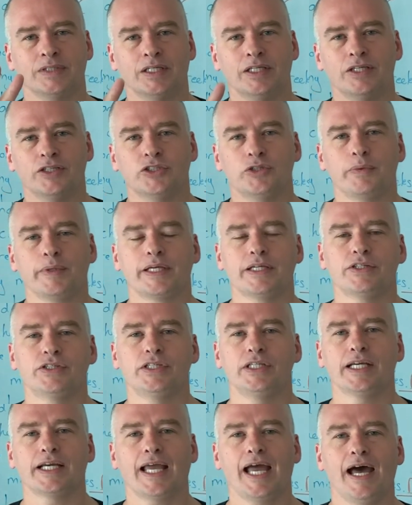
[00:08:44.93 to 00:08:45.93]
So we can
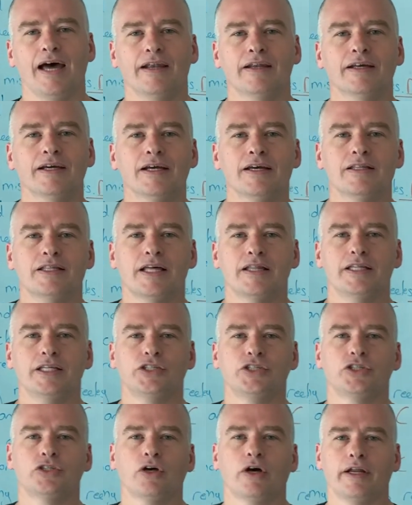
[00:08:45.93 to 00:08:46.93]
see again that
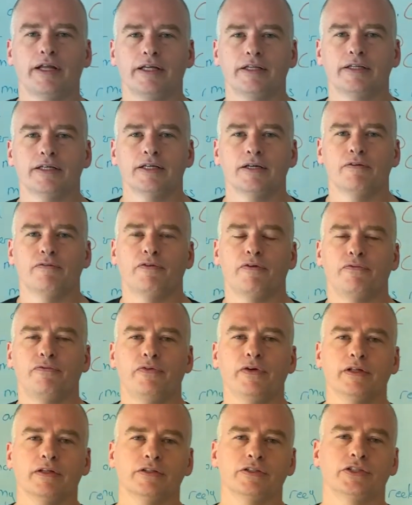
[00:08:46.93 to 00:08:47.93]
this sonnet
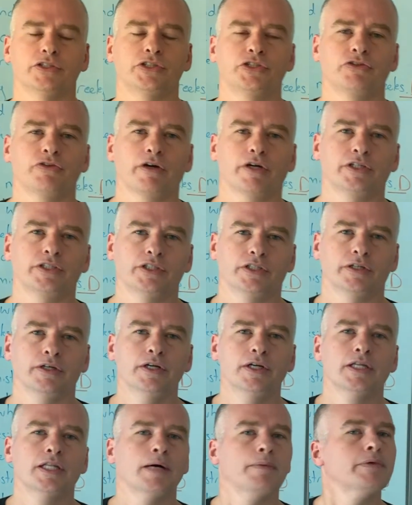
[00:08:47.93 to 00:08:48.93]
fulfills the structure
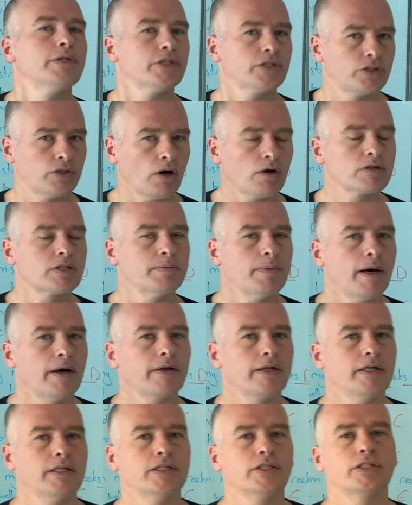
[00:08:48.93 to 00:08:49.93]
that we just talked
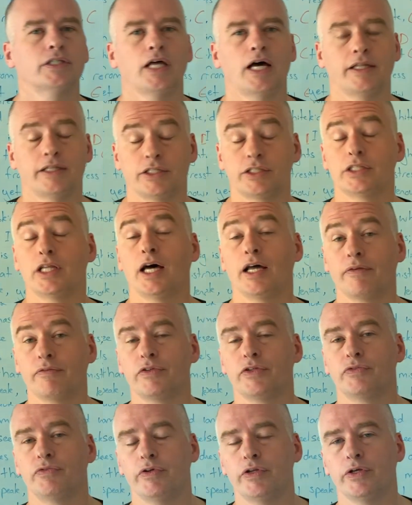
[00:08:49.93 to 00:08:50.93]
about at the start of
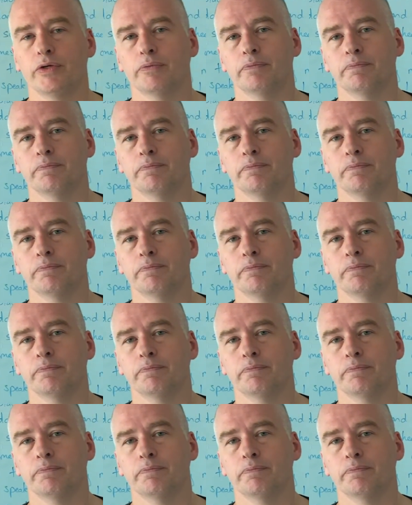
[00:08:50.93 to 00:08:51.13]
this video.